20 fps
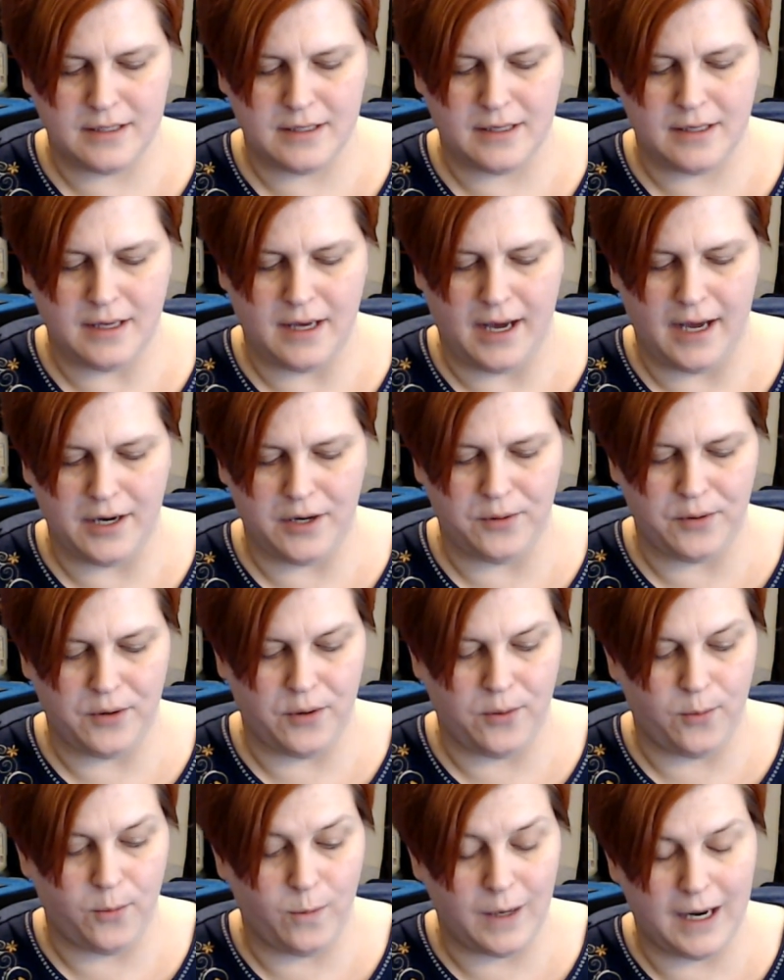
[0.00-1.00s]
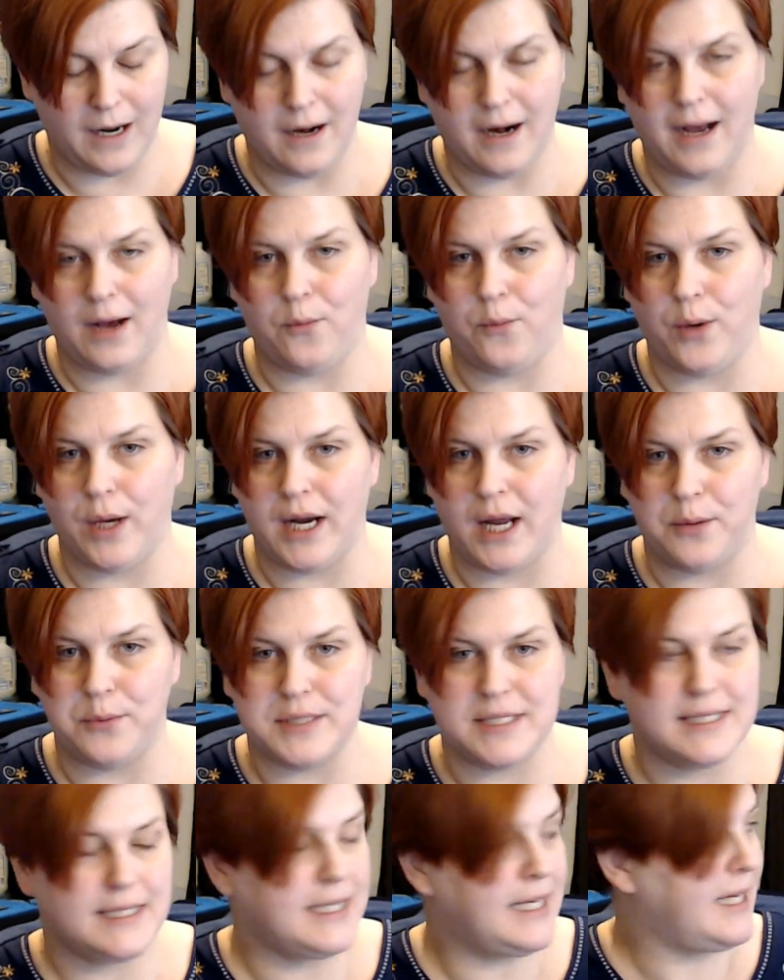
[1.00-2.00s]
don't know what I was
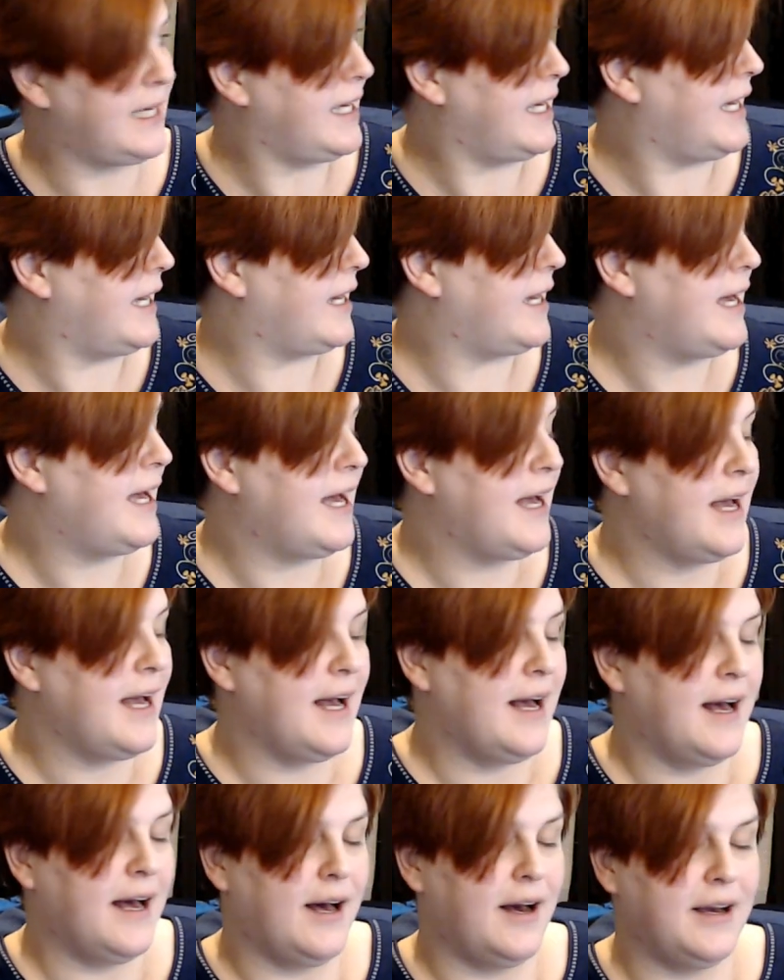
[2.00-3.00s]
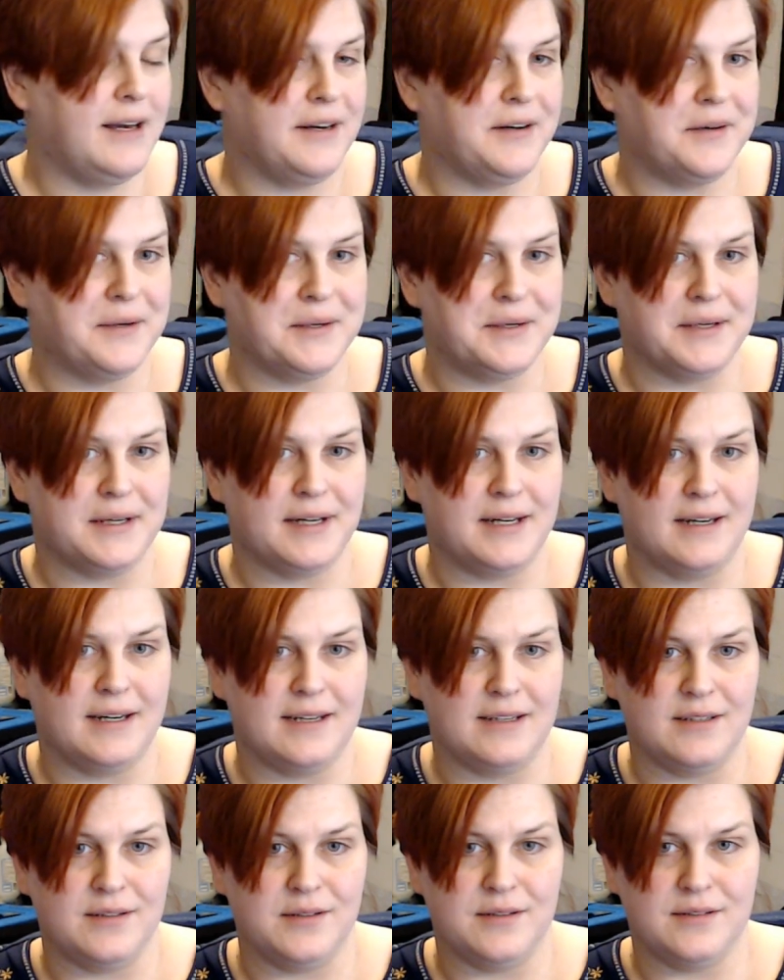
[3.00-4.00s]
thinking
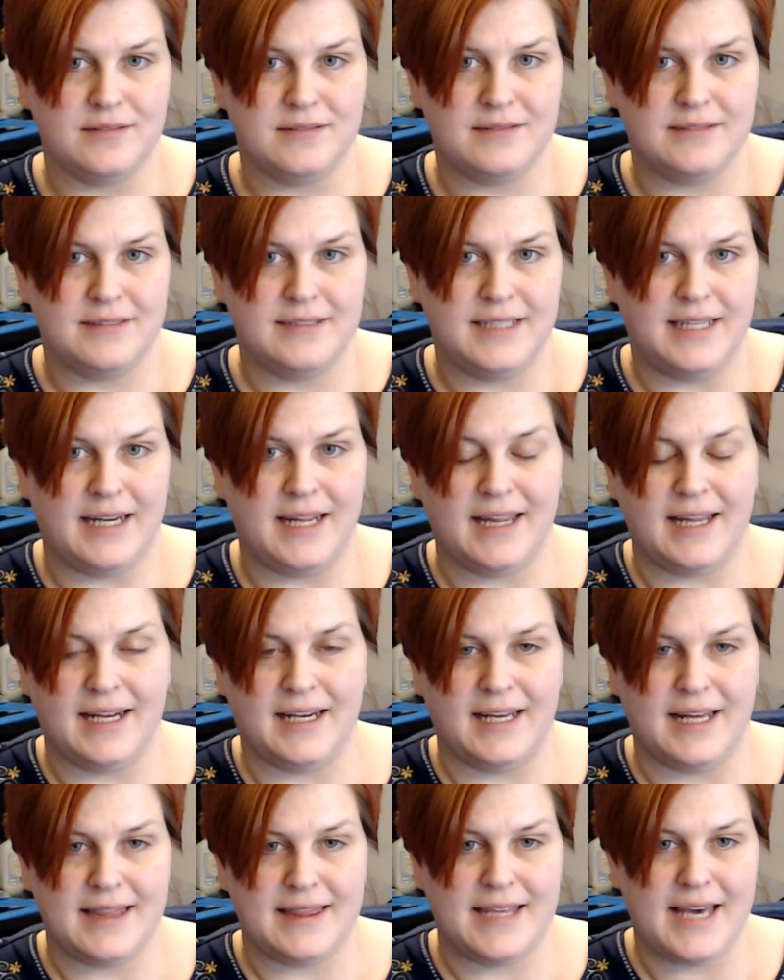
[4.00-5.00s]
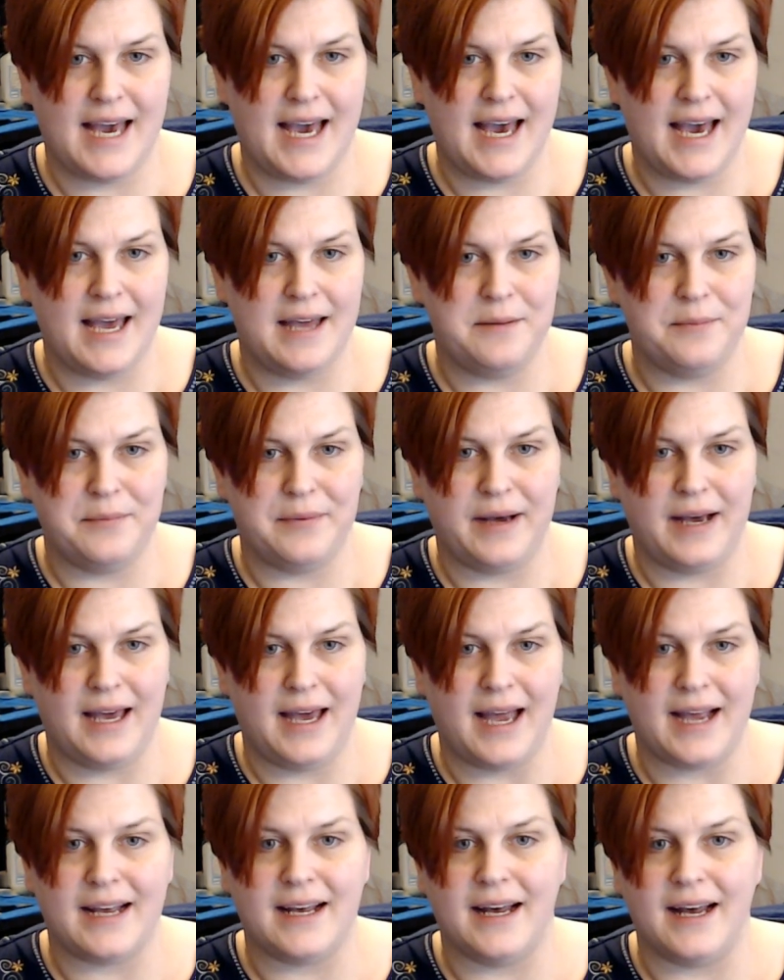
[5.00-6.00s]
or anything like that, but I
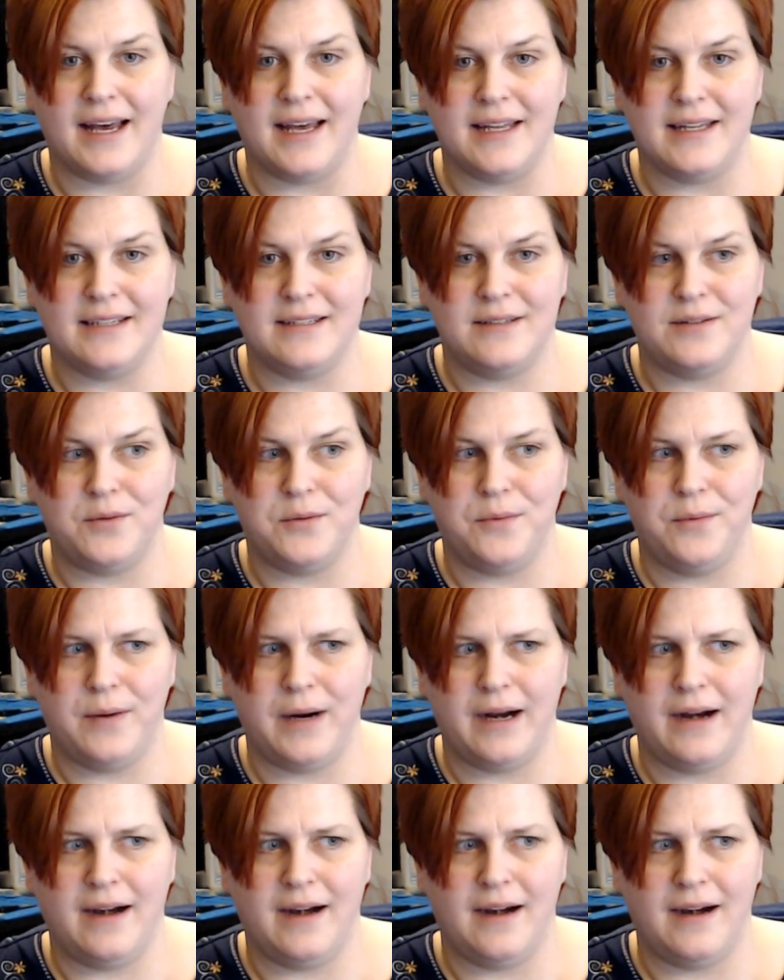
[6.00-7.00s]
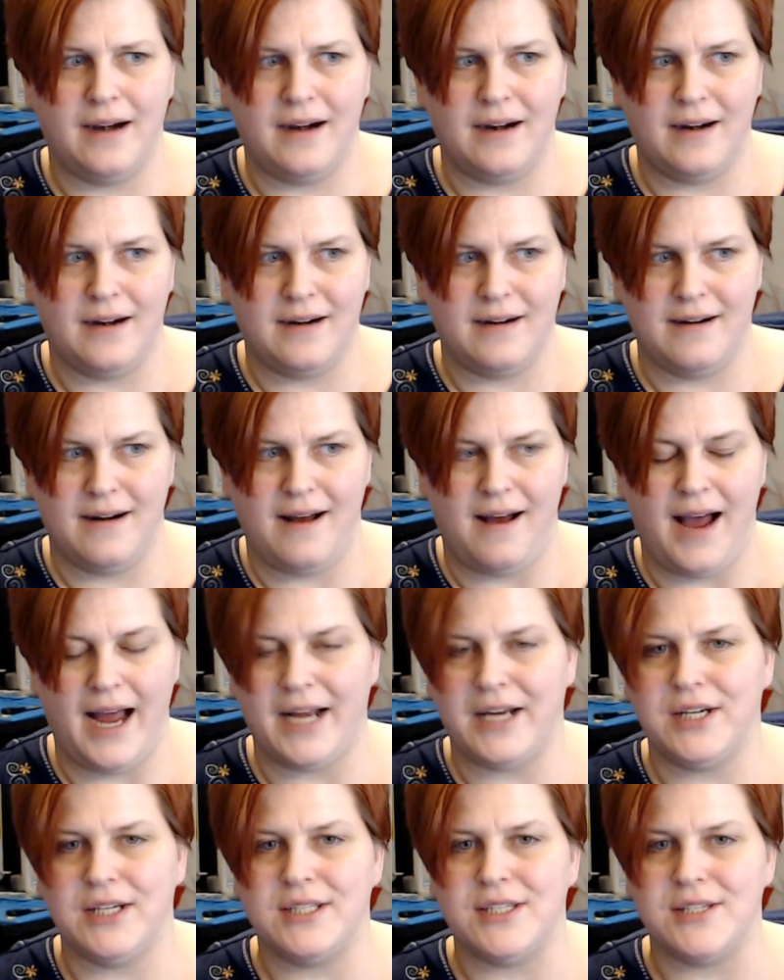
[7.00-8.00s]
cut where I
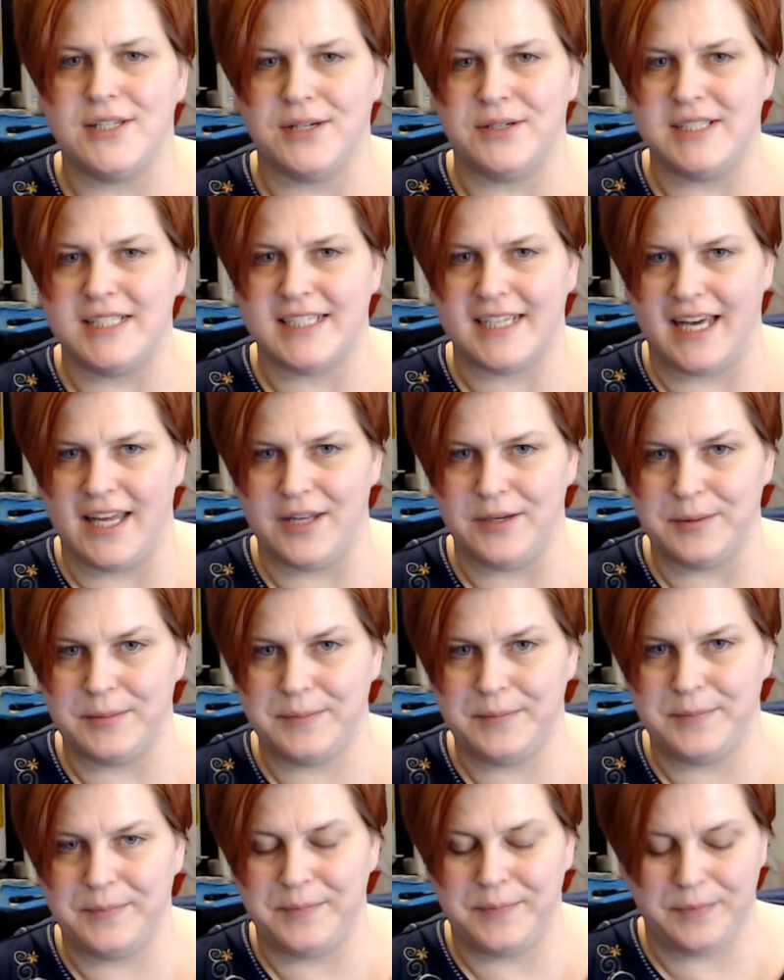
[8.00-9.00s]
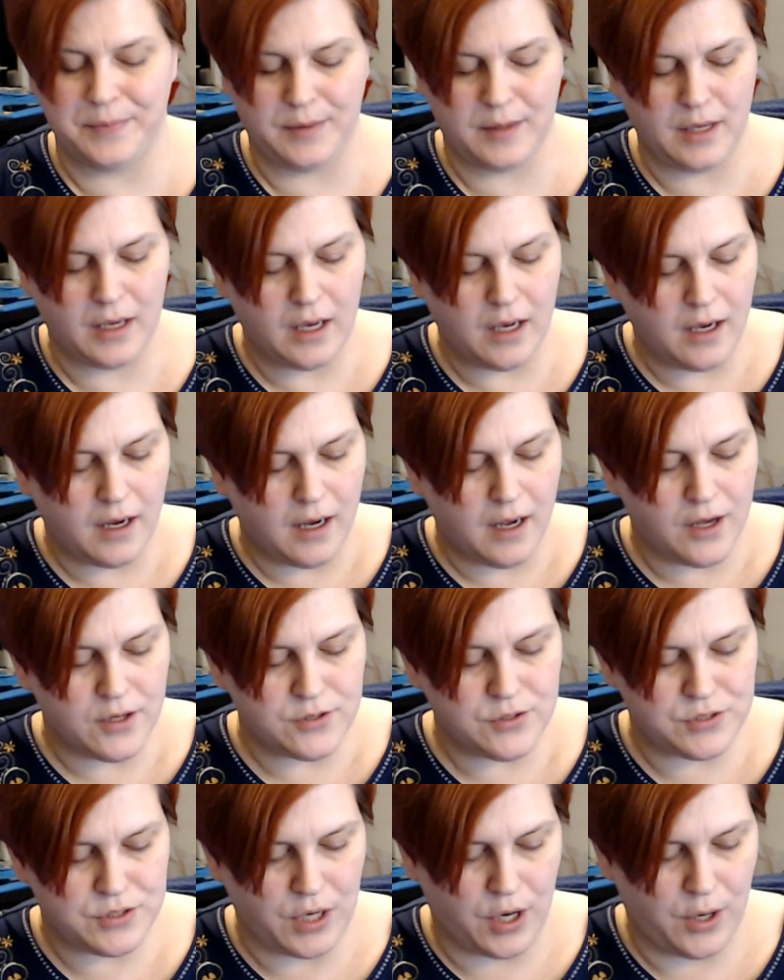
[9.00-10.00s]
couldn't sew it together.
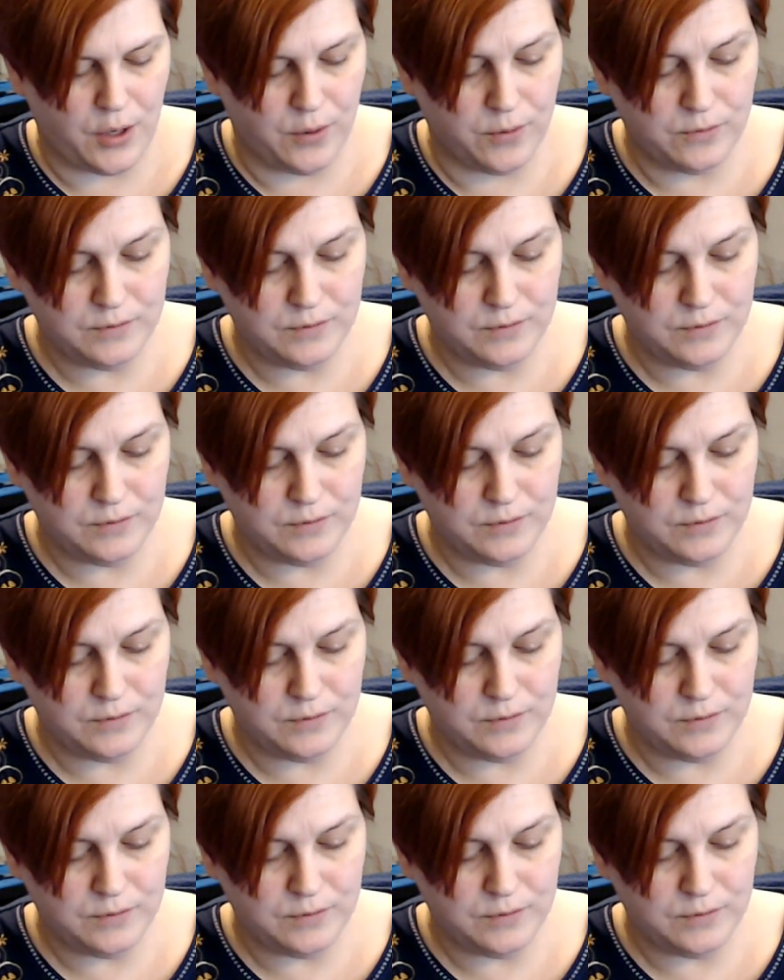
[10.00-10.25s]
So